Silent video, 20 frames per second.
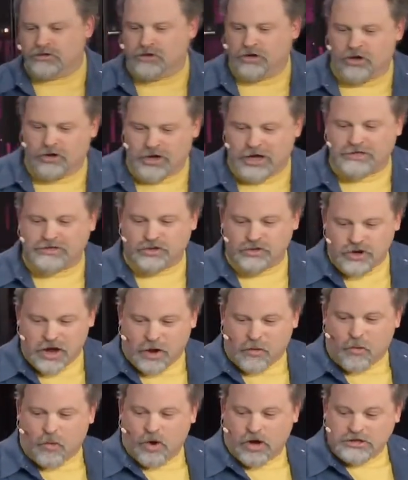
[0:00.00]
Okay, so you
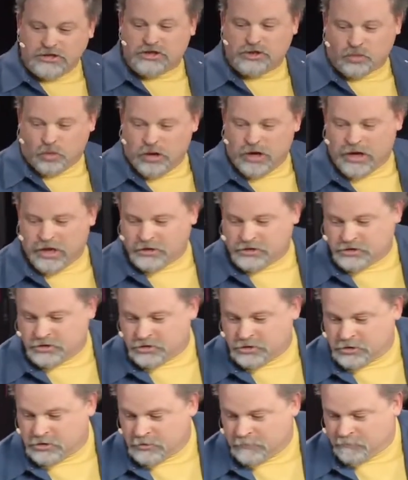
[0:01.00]
got one switch
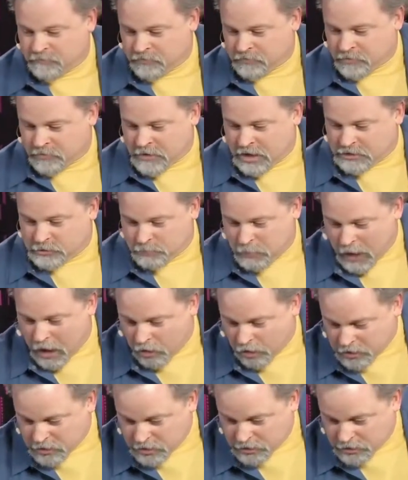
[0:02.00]
that's powering